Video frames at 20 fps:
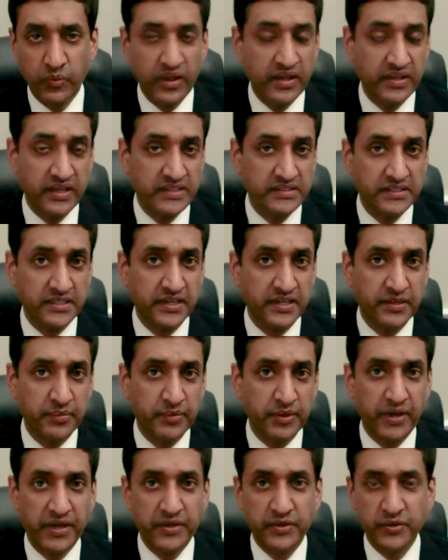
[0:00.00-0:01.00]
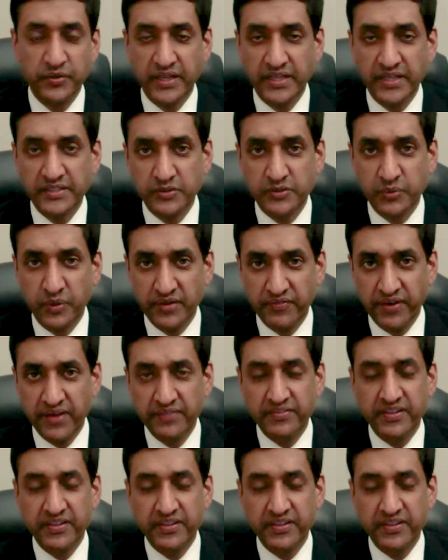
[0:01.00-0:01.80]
it doesn't need to be by 2025.